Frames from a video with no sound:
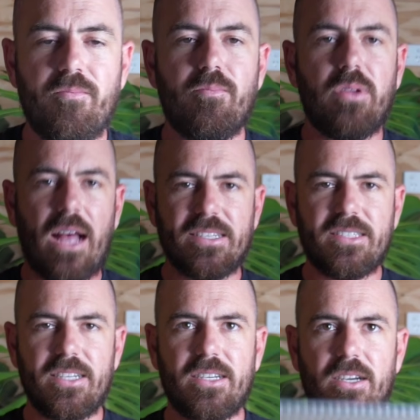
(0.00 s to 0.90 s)

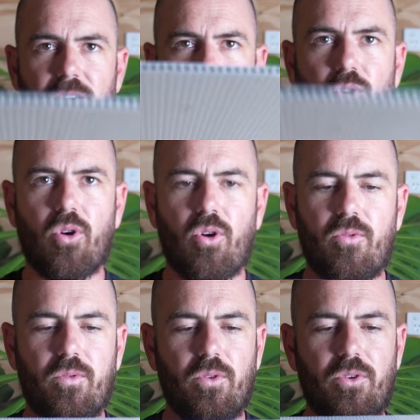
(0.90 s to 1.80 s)
plastic core
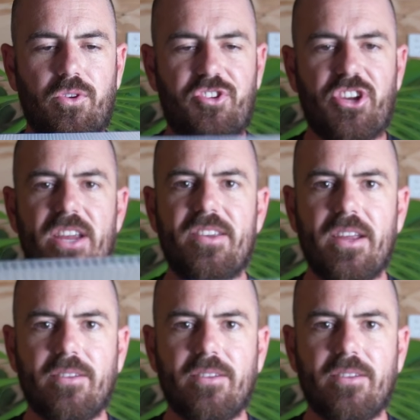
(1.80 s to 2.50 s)
flute sheeting.